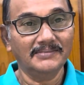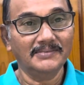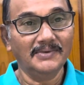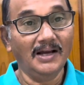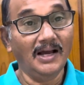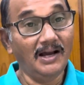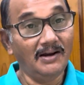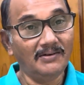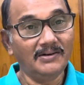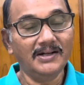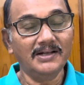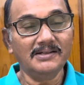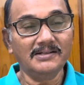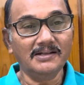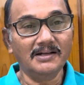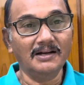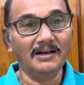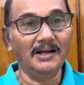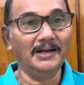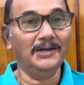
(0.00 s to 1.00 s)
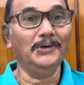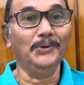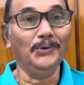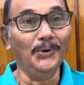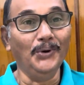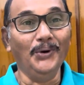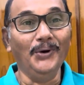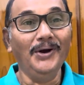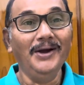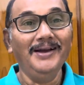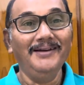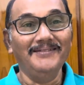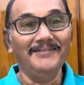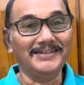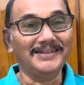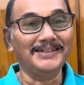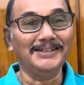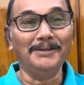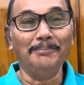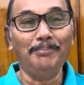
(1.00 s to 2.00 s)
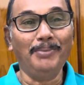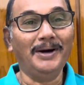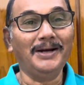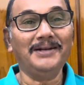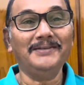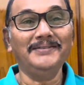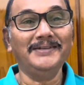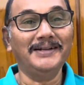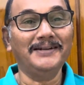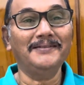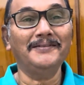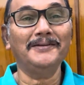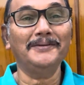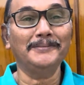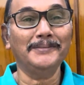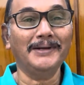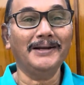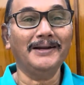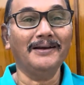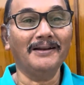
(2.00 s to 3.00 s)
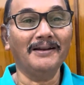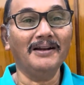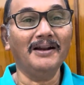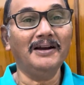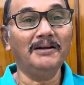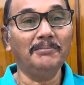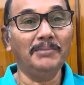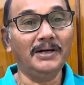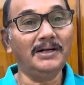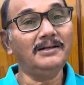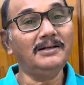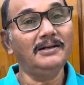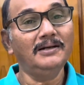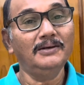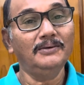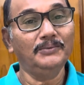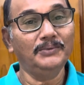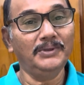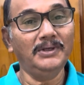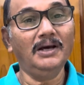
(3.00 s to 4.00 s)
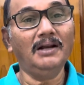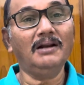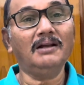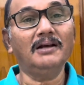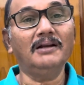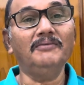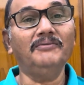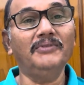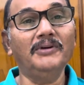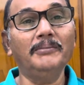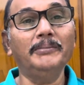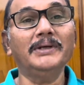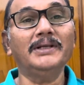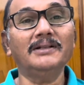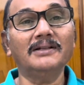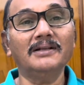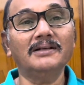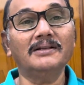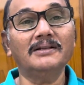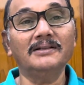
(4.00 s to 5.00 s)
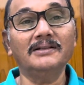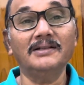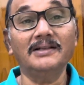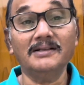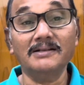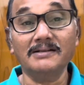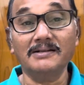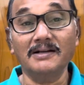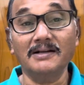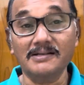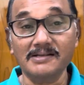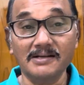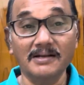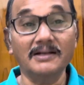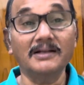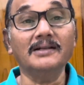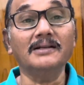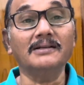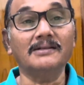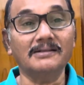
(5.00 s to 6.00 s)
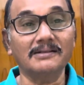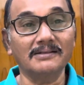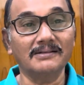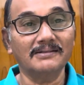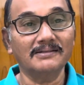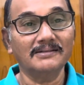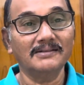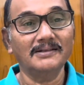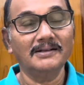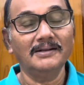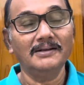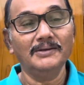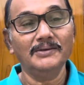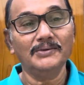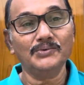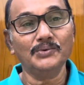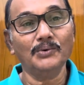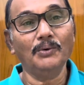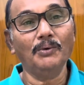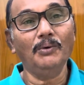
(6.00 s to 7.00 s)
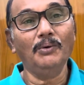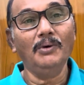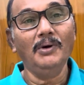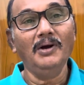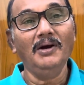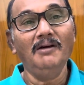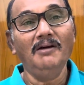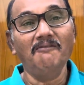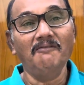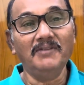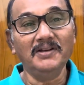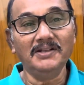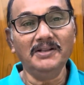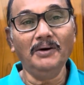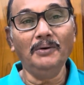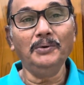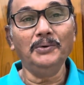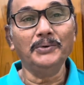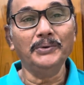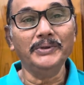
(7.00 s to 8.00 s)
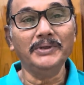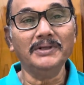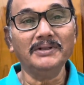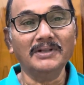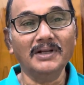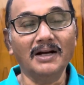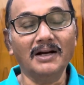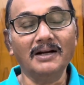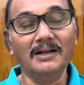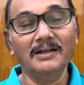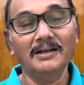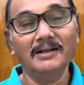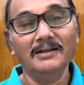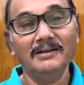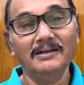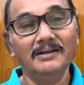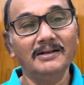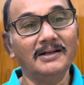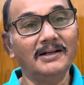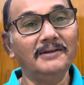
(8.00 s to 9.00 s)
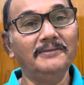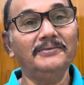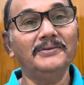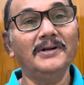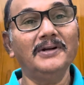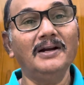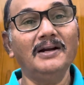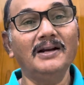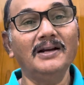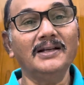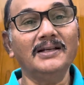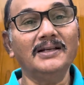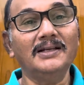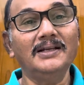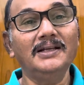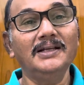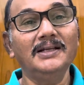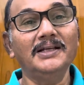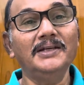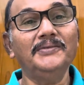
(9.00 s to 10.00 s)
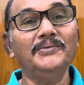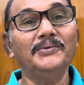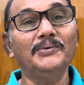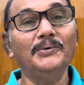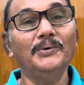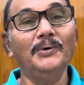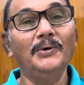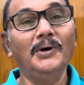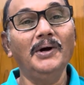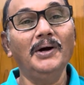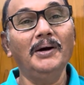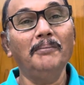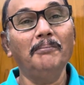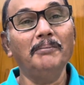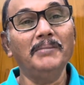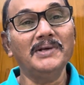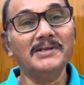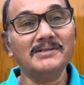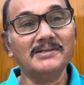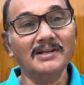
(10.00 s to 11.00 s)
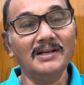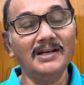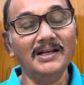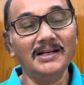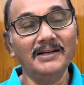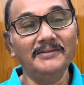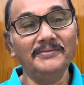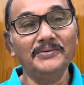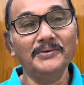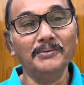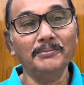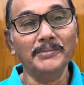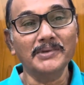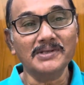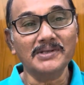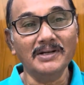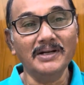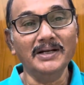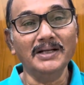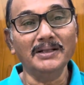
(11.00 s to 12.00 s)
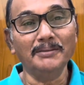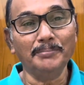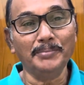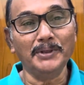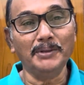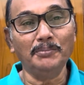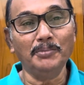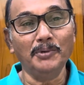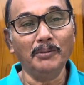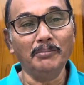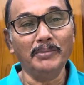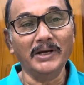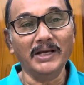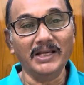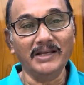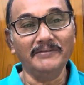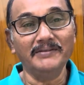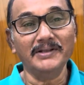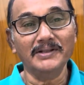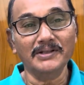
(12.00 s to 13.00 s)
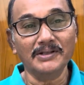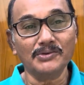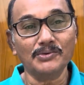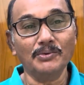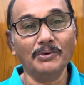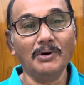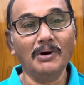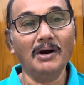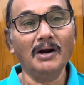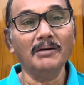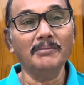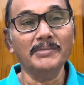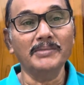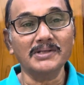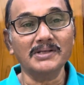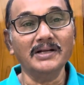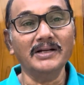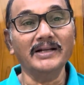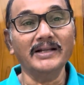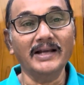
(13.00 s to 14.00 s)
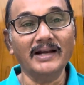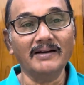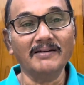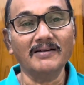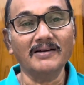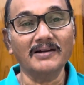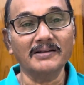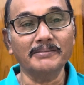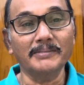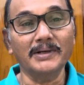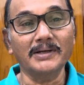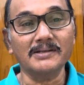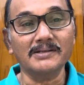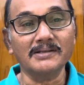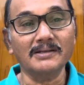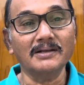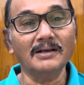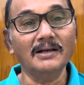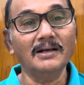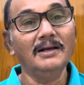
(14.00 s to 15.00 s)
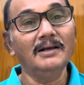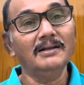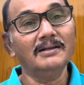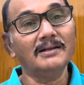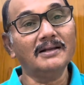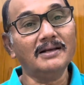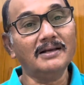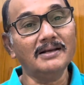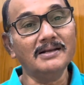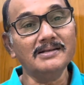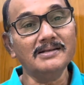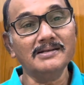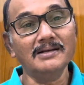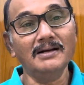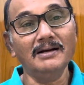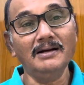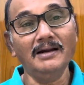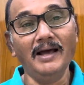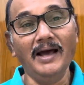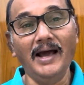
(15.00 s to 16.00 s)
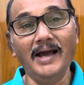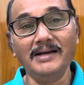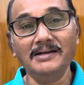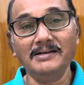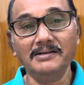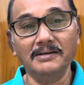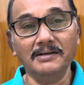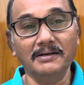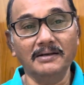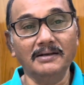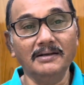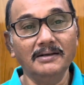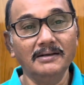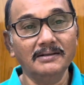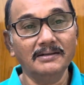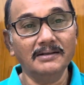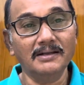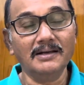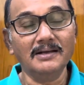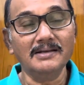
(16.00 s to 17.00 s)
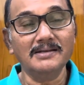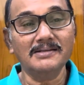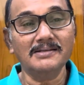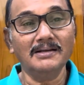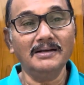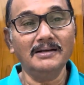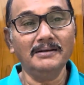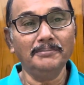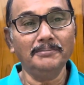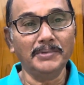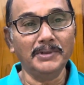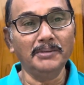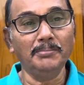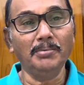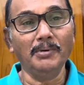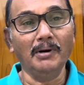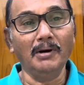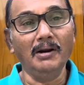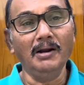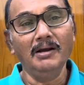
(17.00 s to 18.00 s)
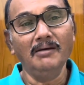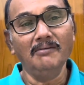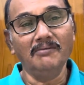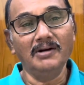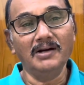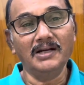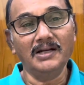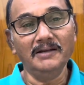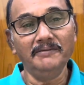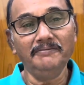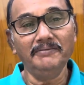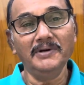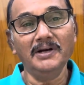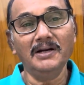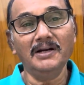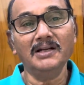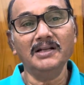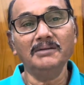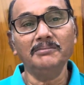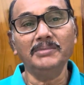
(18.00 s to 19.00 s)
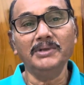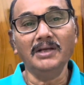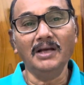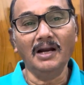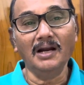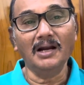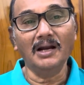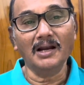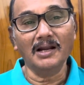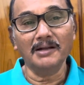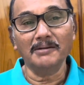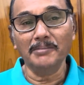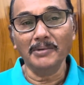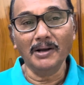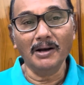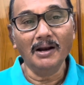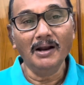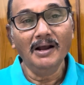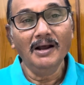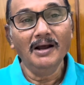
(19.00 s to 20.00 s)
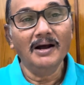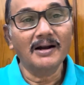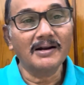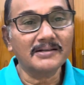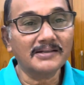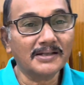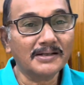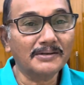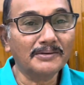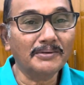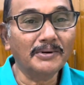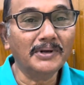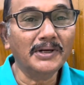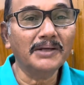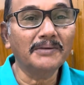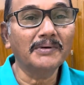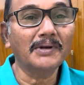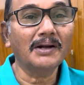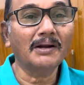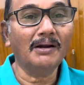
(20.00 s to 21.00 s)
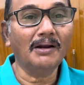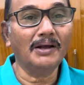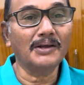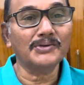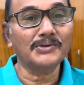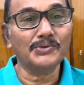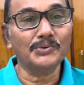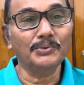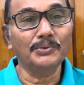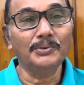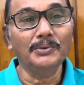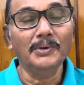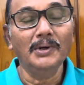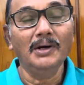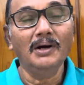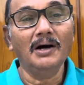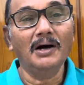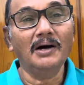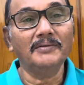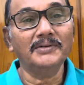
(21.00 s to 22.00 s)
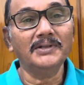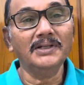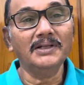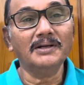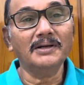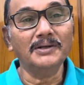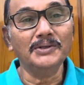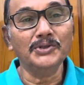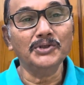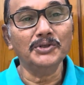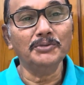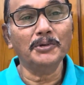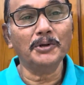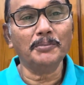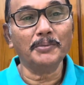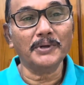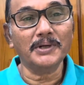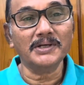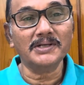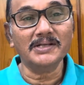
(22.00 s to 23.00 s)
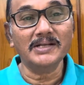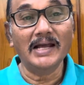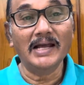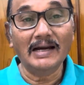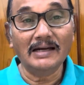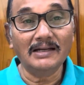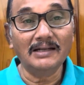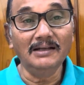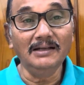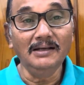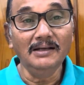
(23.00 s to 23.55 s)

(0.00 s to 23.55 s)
I don't know whether it is a part of the advertisement or not, but we are confirming that he has tested it. So without doing that, definitely if you mislead the people by giving the so-called misleading advertisements, the concerned actor, the concerned people will definitely be held liable under Section 21 Clause 2 of the Consumer Protection Act